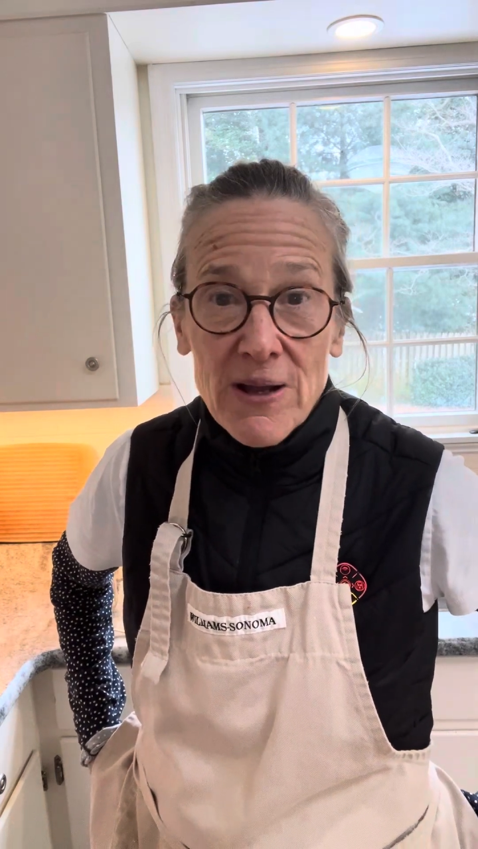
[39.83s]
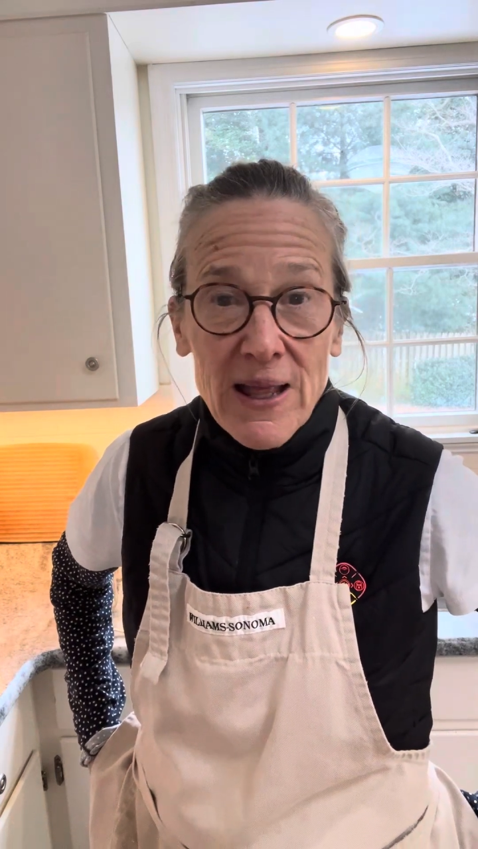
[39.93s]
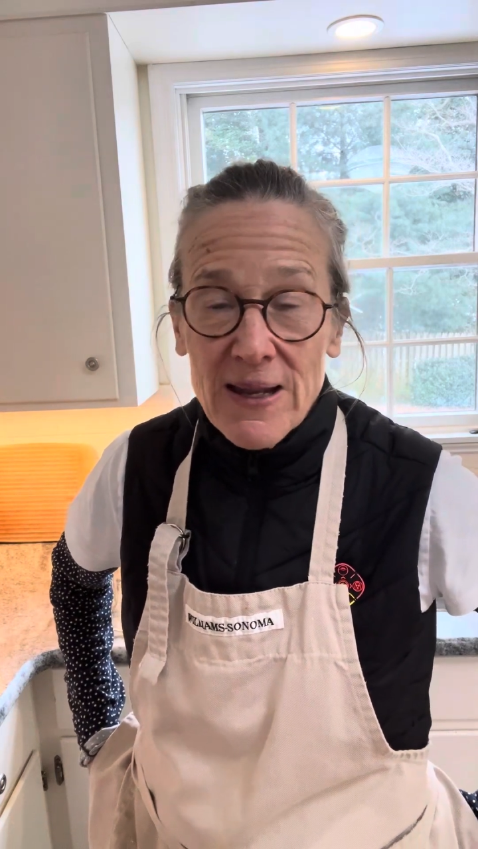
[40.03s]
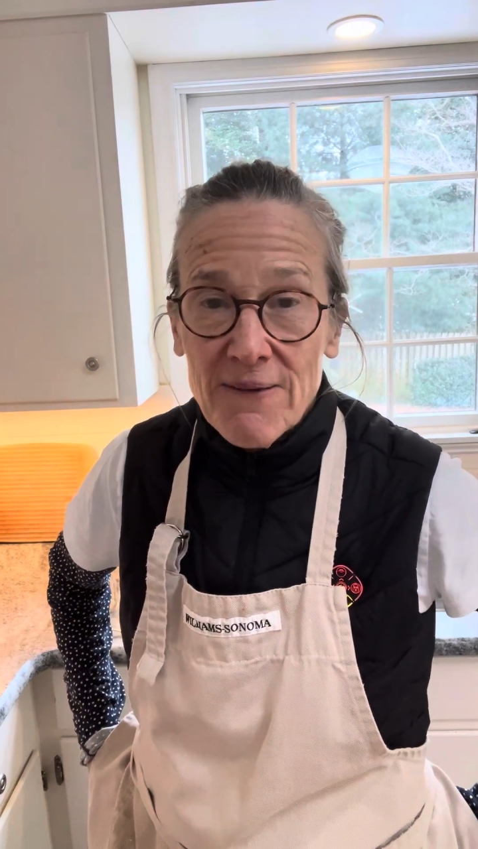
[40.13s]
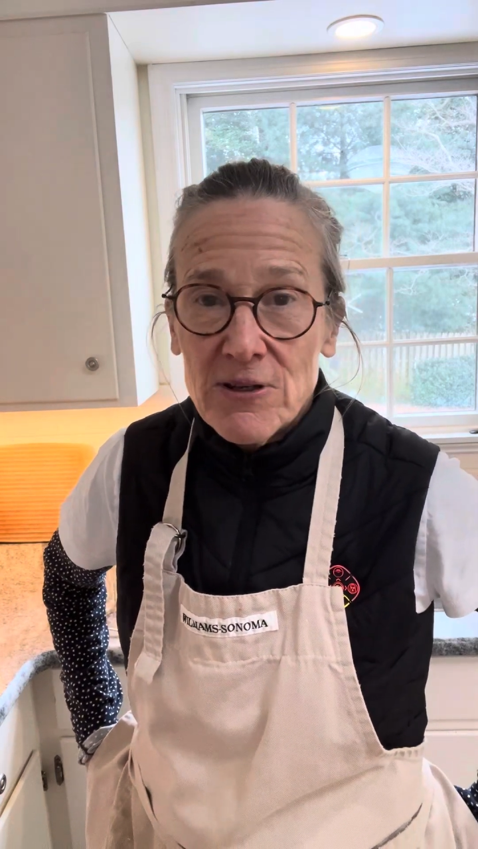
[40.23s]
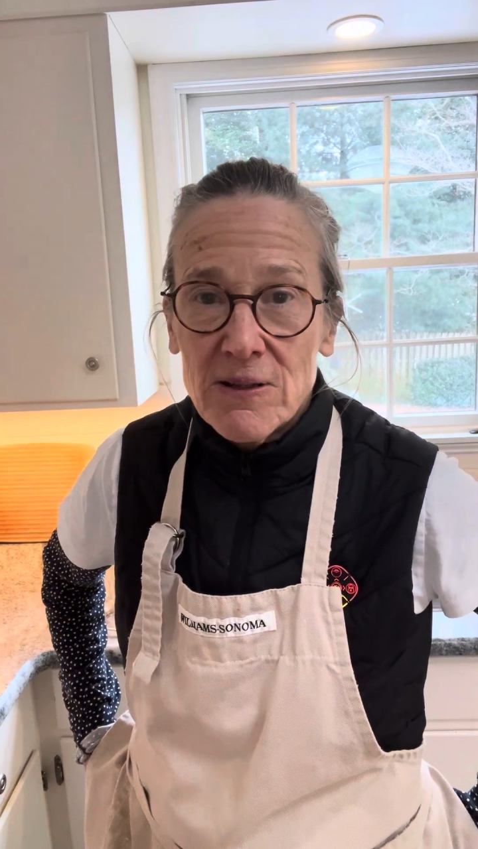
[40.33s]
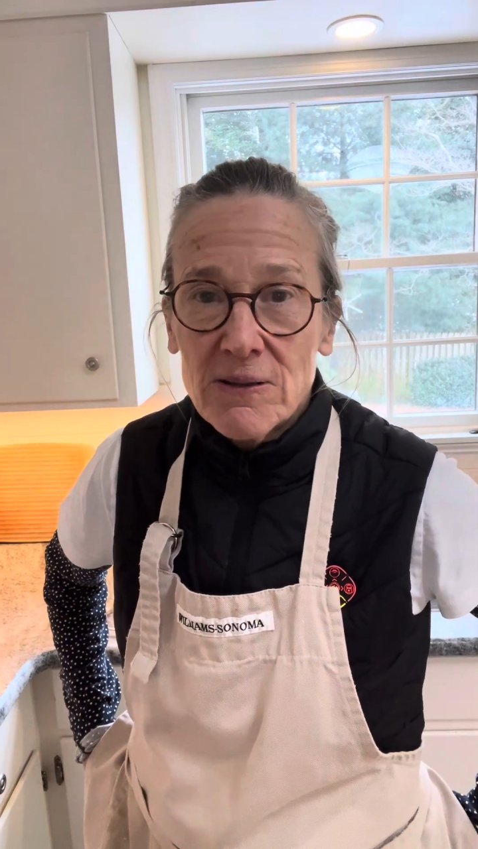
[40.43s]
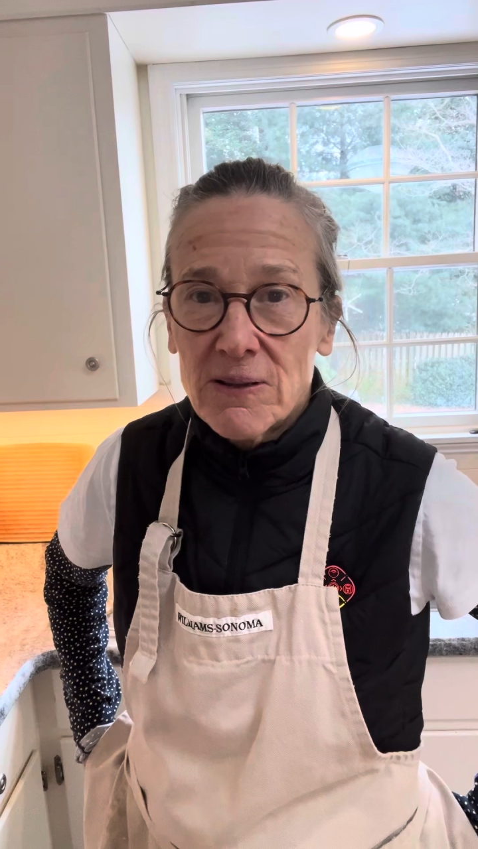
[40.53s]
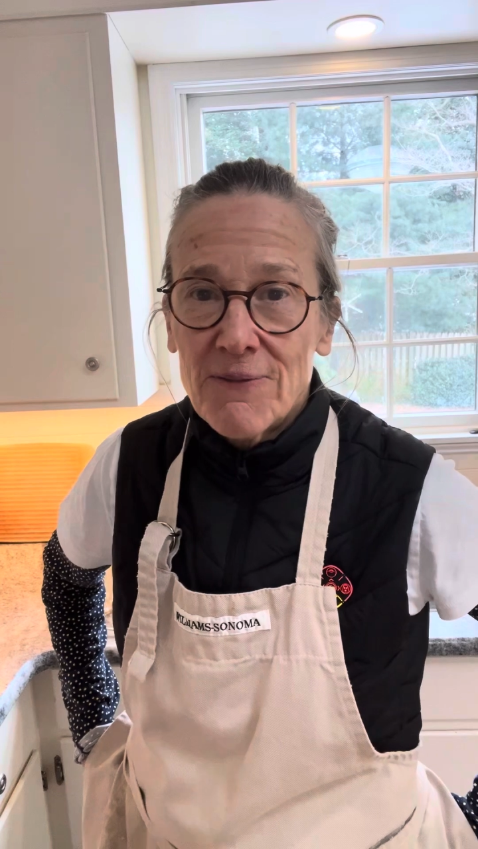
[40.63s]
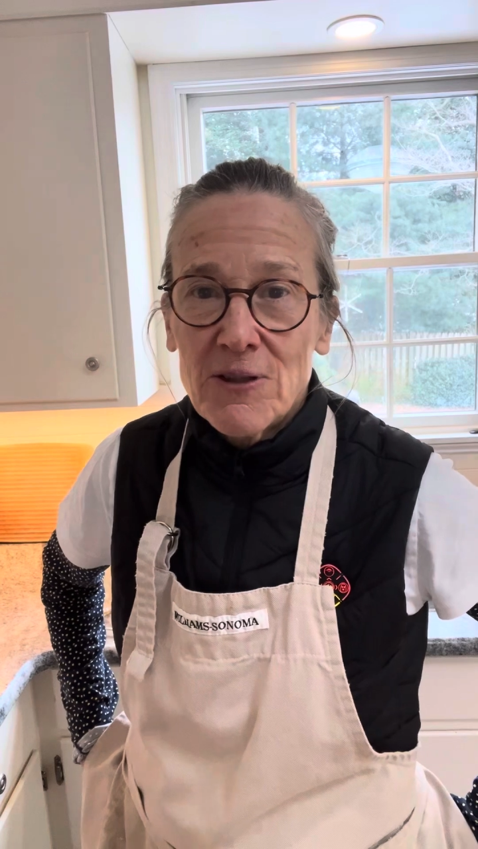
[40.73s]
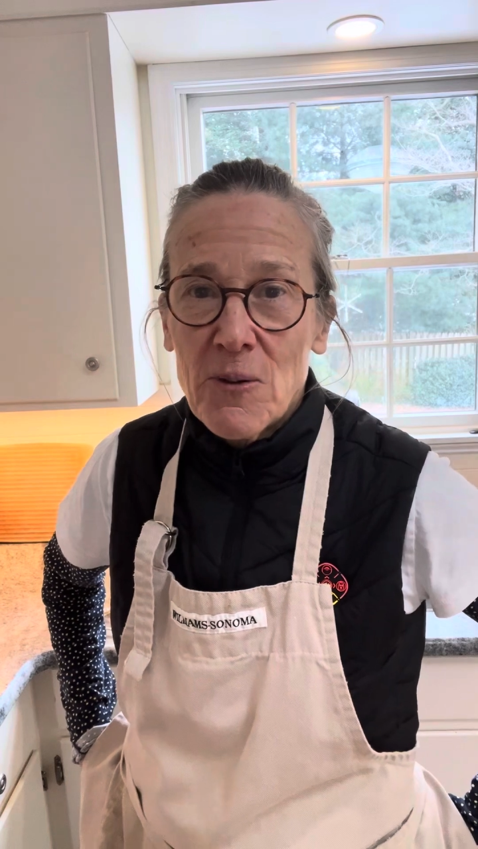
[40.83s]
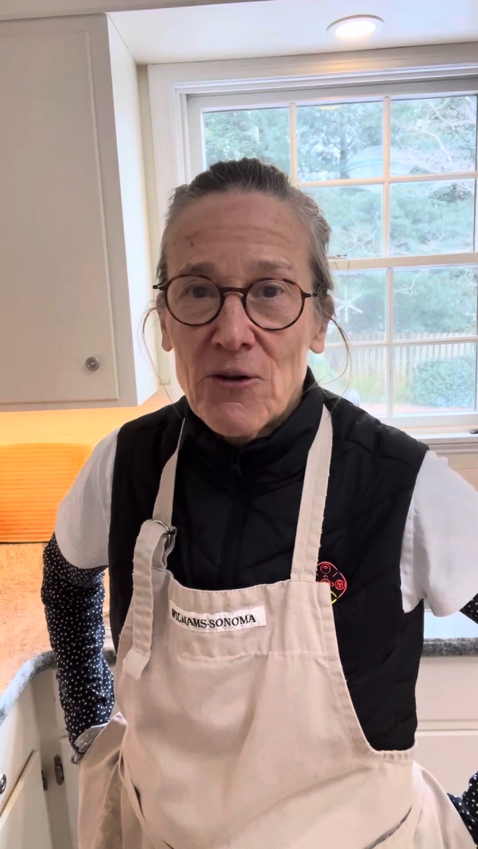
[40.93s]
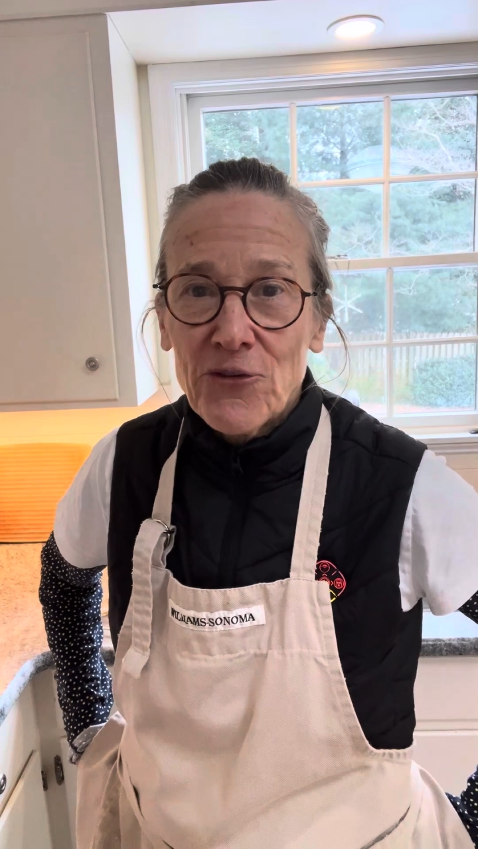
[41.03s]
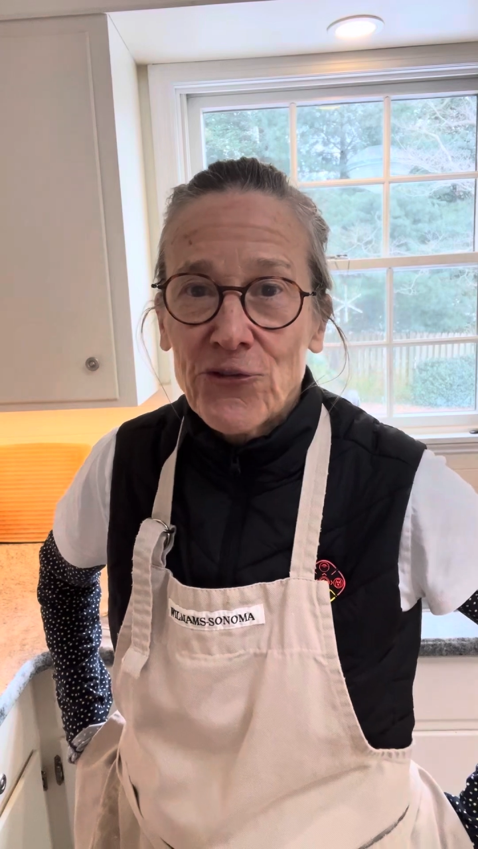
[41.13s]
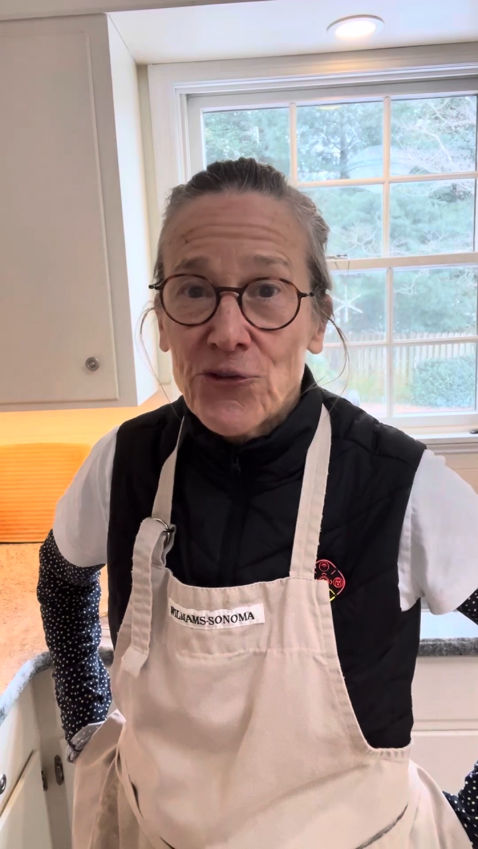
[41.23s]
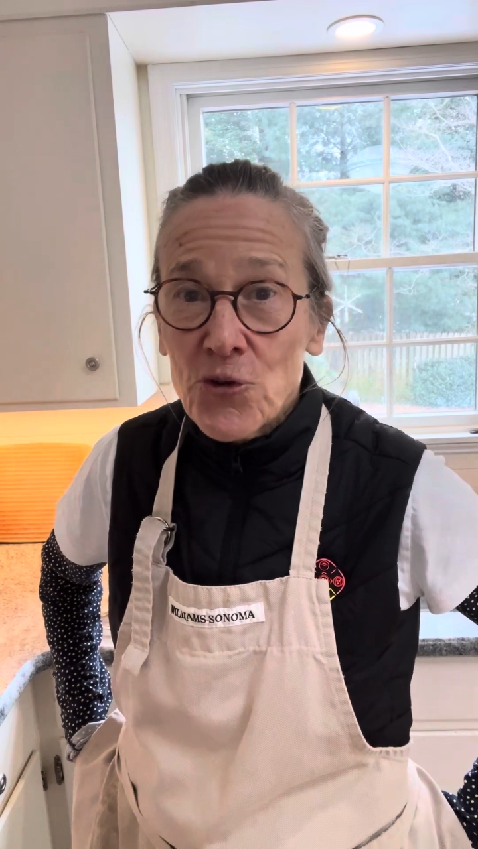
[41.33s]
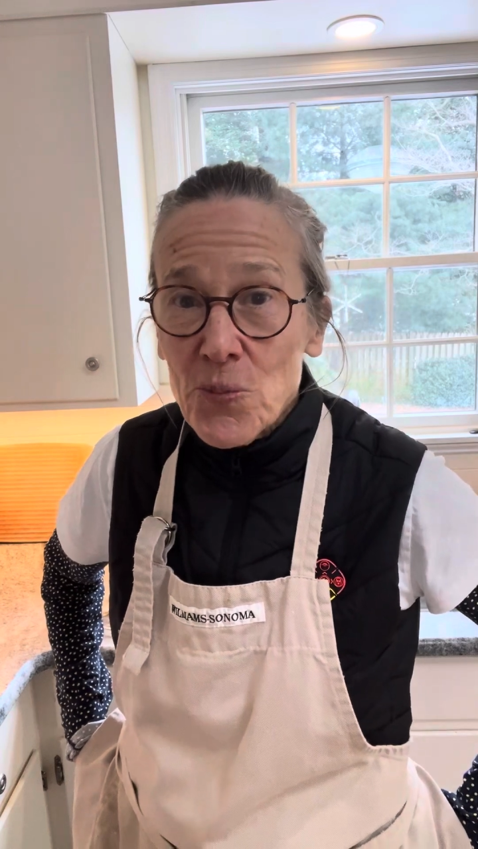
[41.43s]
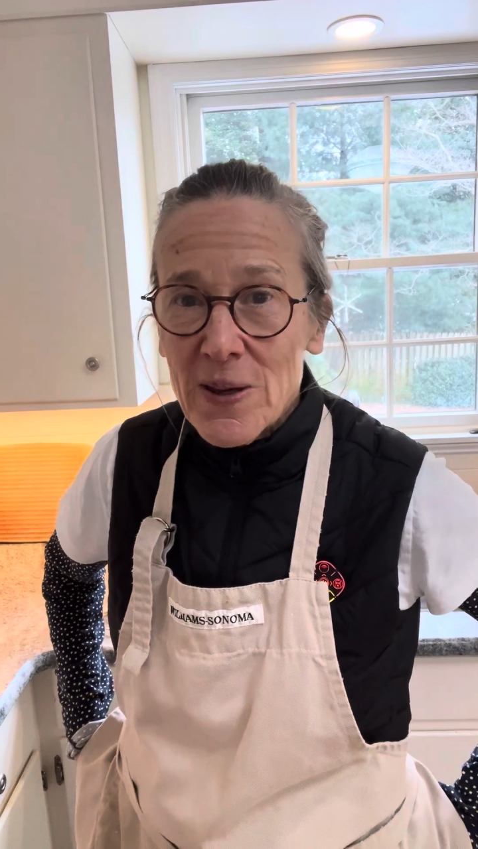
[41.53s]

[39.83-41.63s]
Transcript: I'd have a lovely bowl of soup